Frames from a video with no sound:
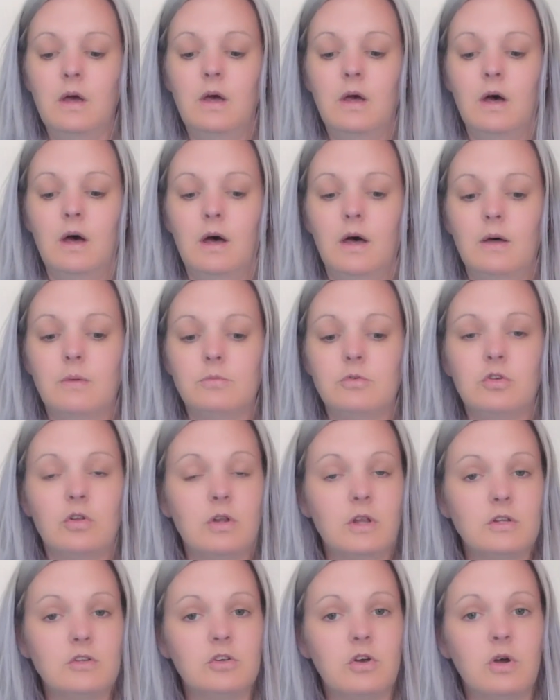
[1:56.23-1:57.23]
Um, so
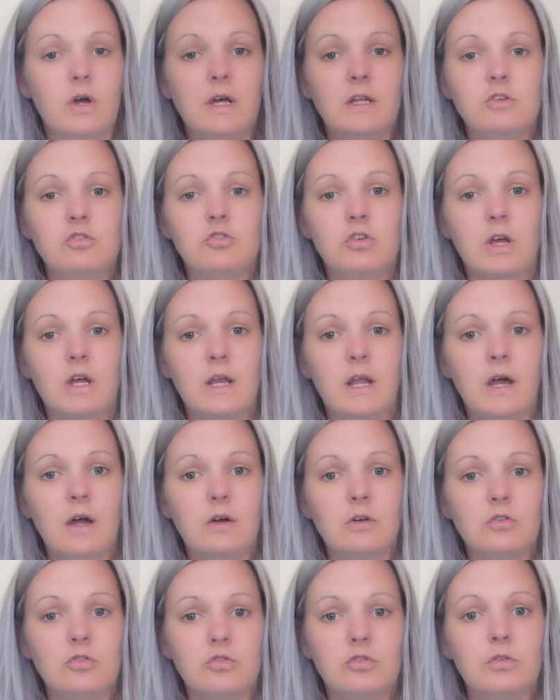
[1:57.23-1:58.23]
let's go ahead and check it
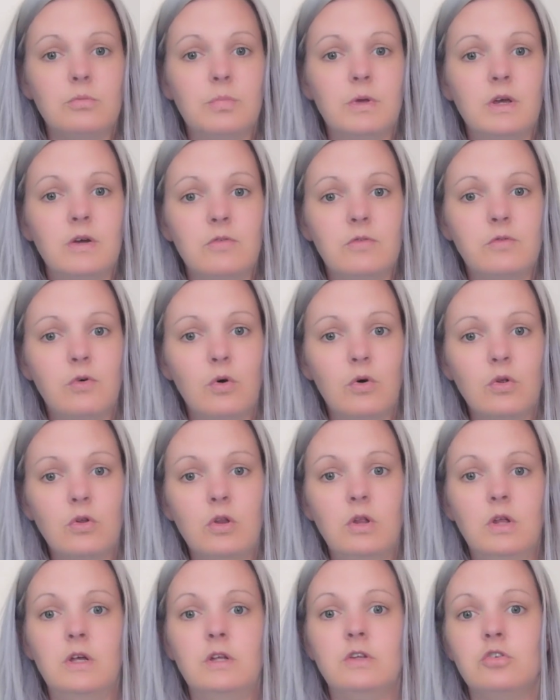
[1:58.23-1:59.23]
out. Should be a
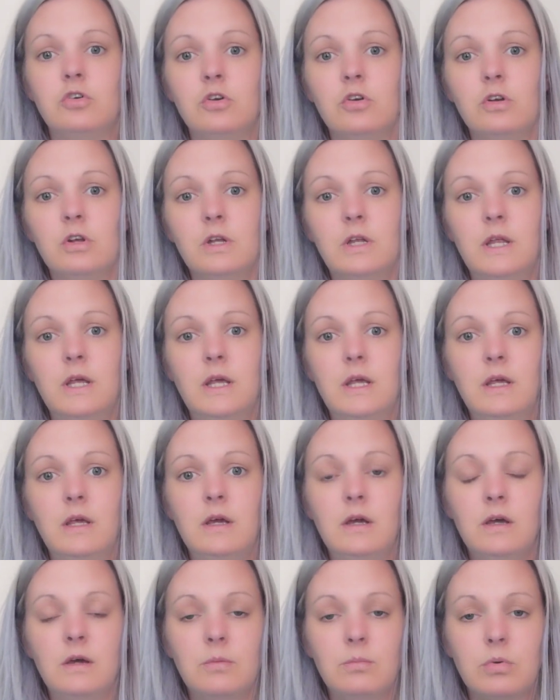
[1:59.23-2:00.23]
full
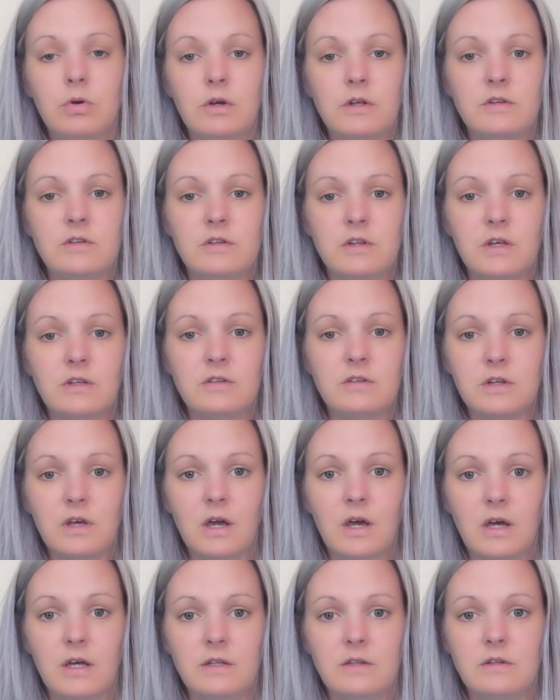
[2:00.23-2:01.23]
eternity princess
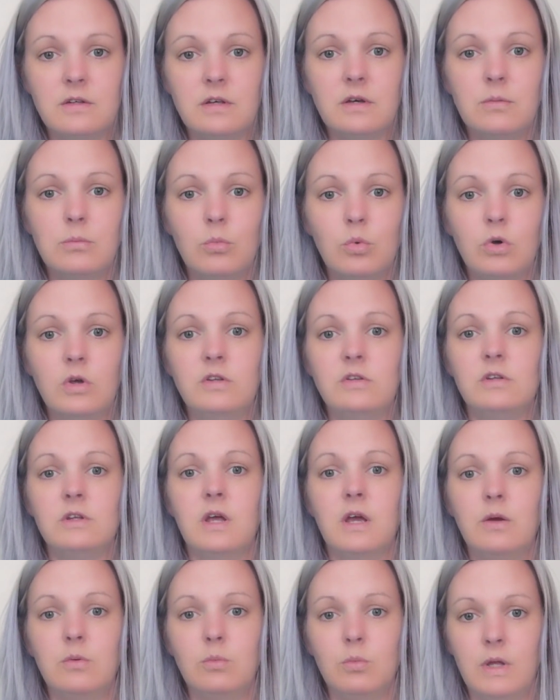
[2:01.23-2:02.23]
cut
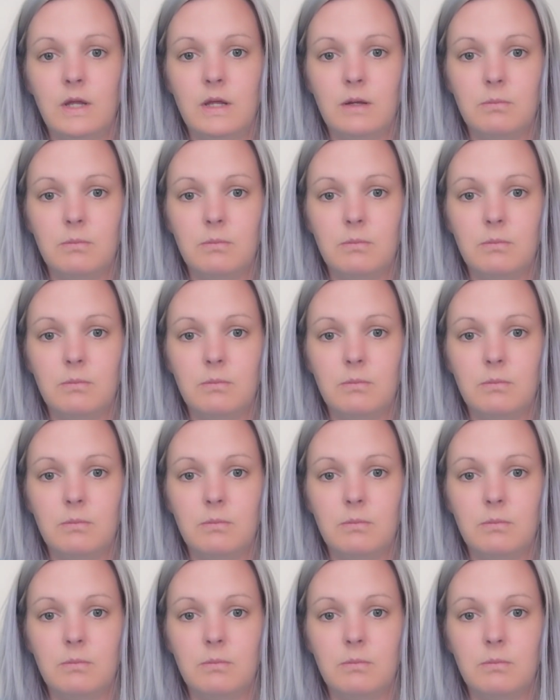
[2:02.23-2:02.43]
moissanite wedding